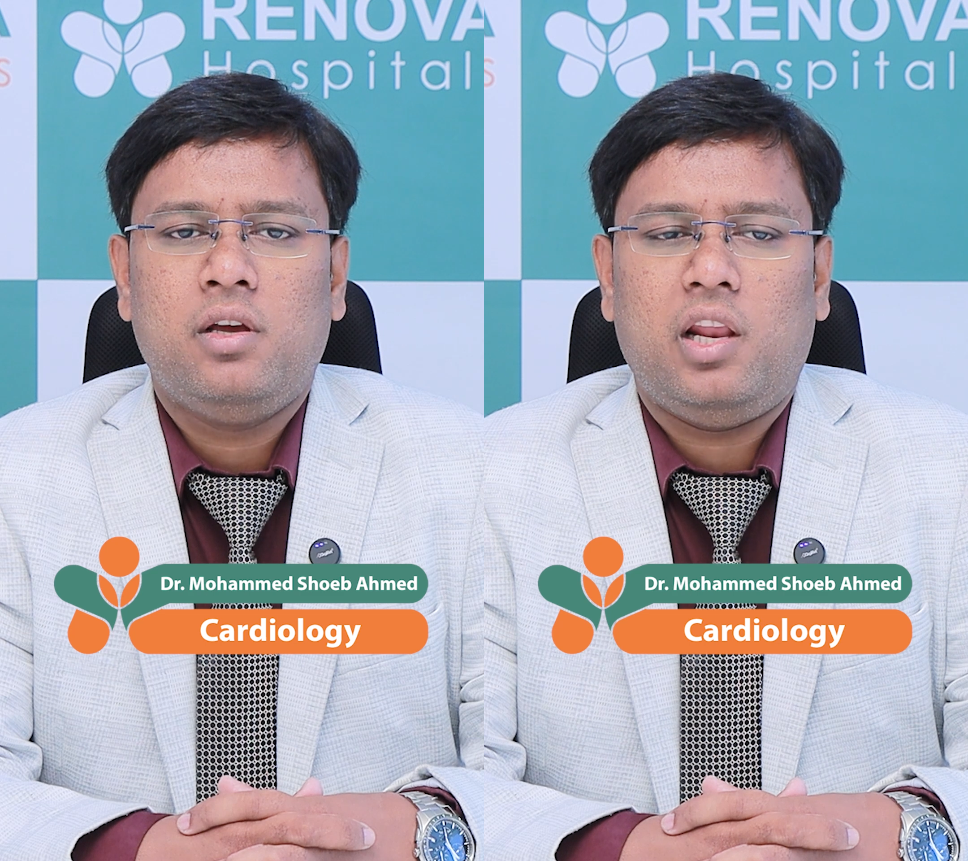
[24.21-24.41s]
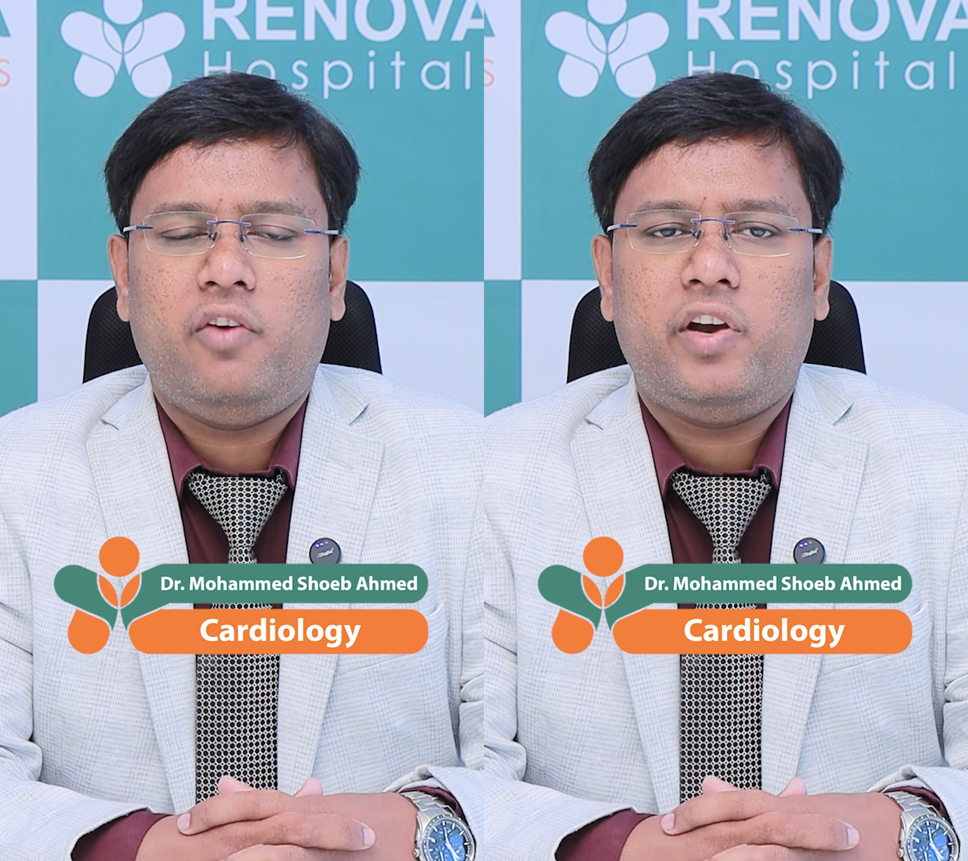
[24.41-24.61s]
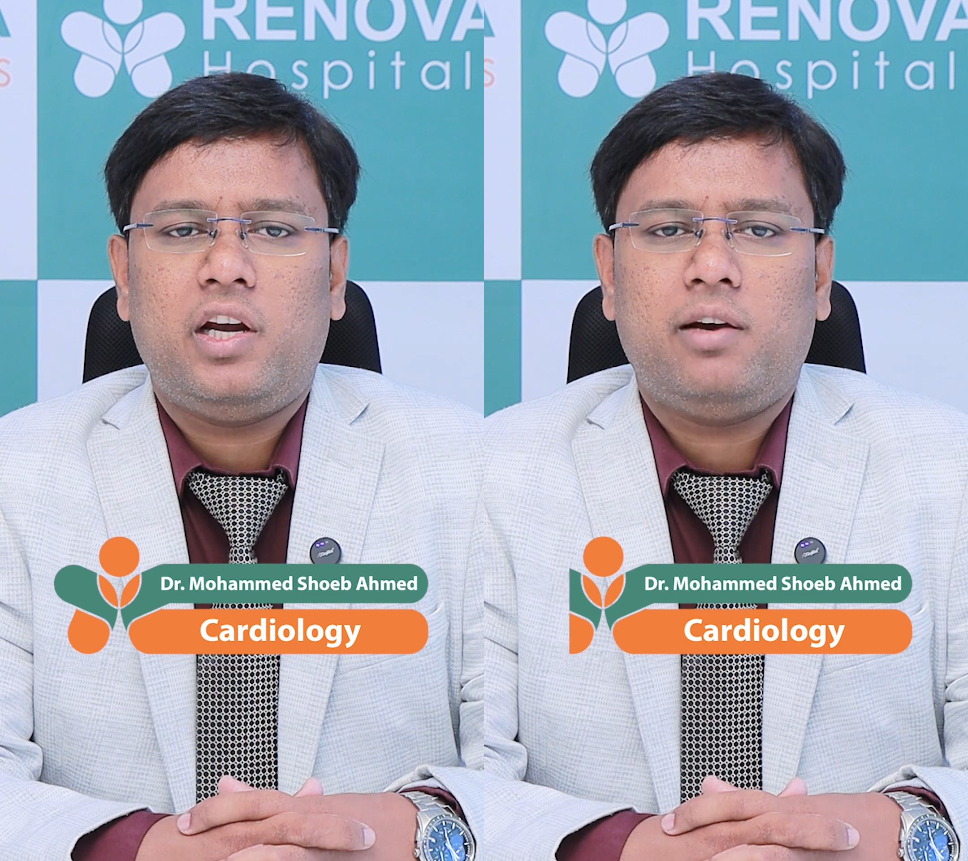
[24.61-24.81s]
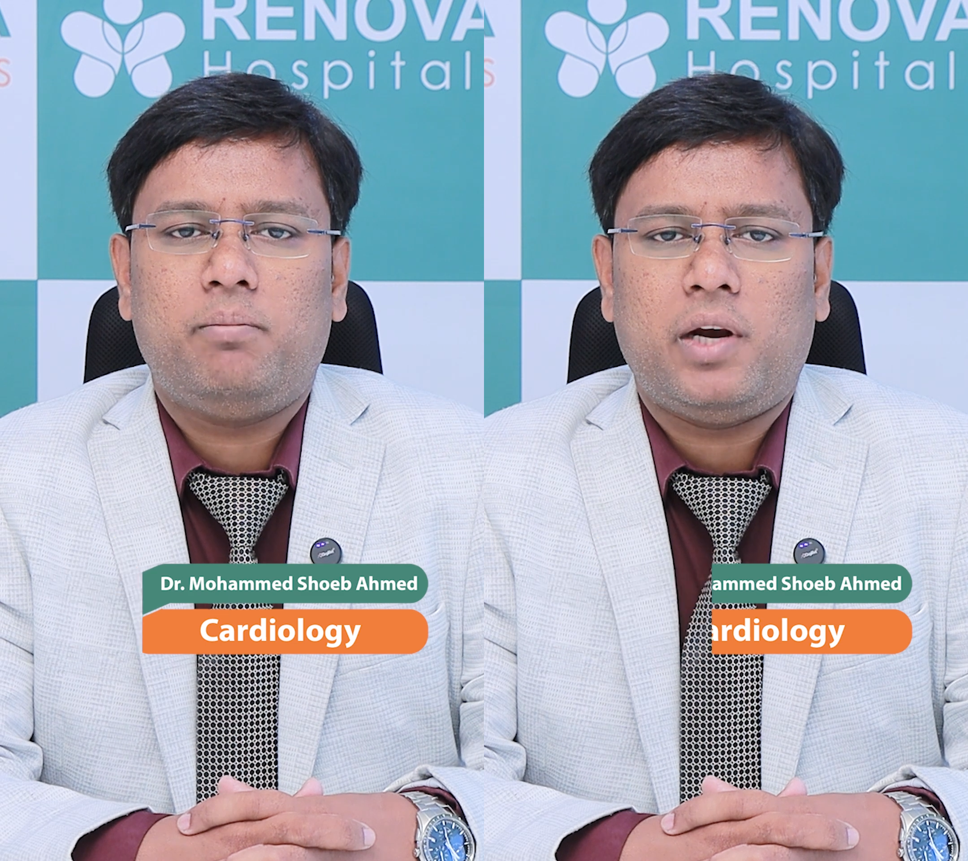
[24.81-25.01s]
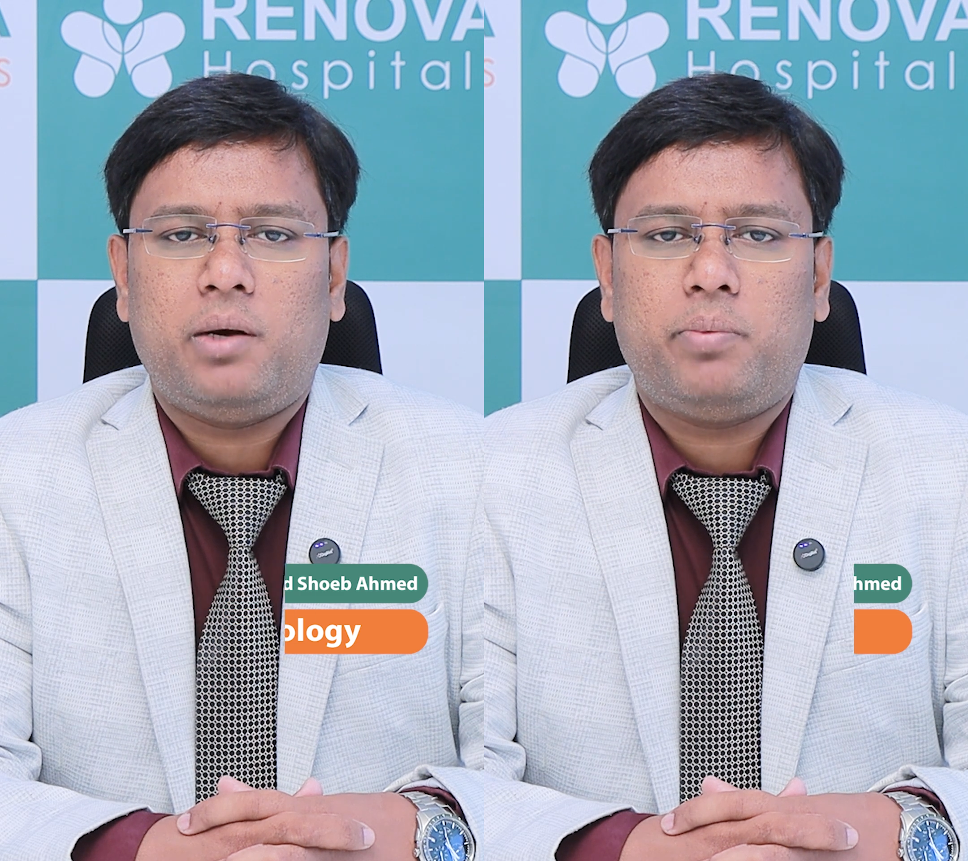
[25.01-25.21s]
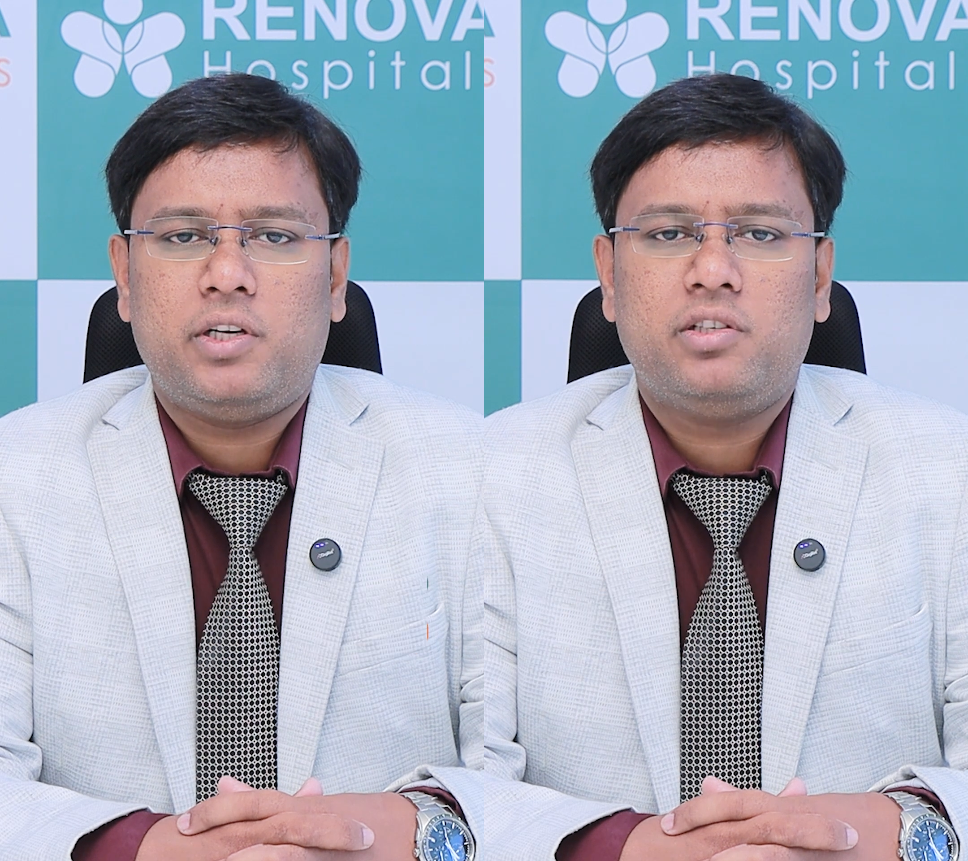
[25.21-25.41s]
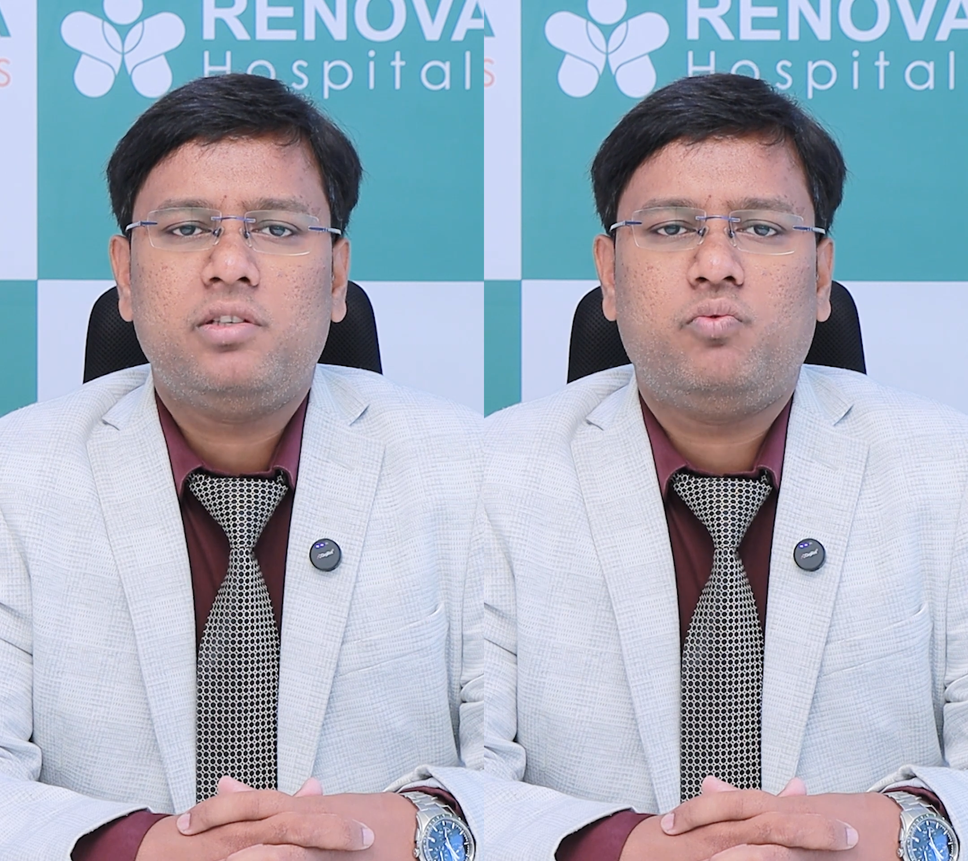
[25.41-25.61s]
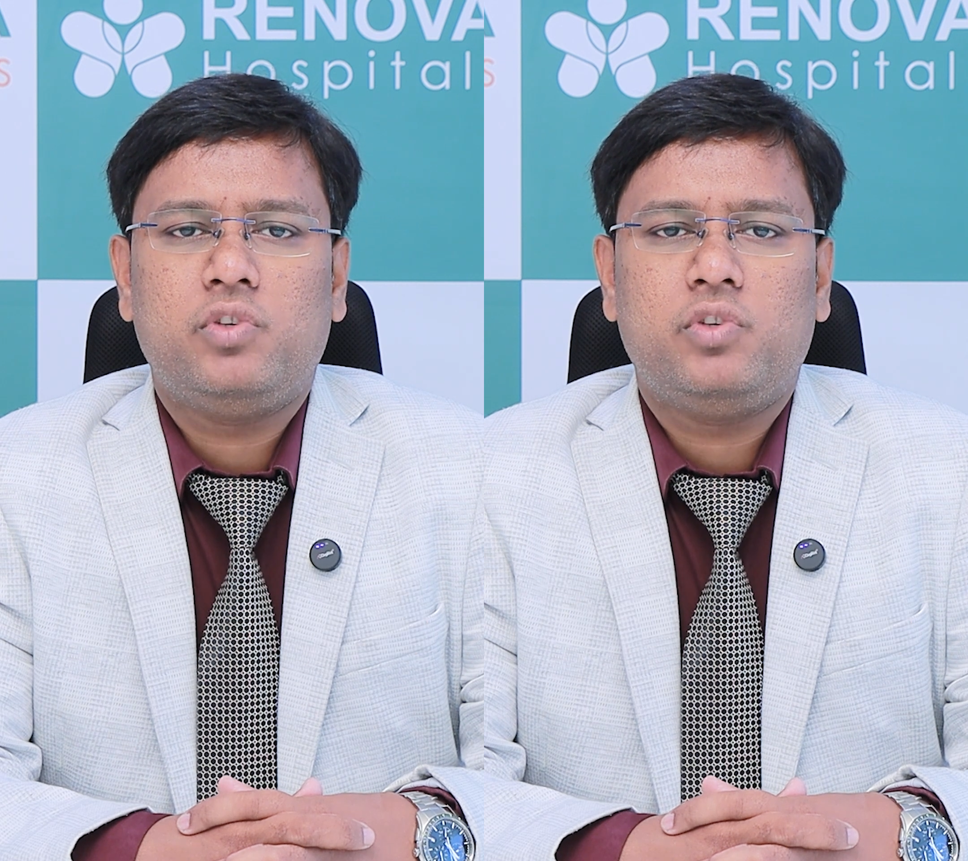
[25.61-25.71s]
elevated blood pressures,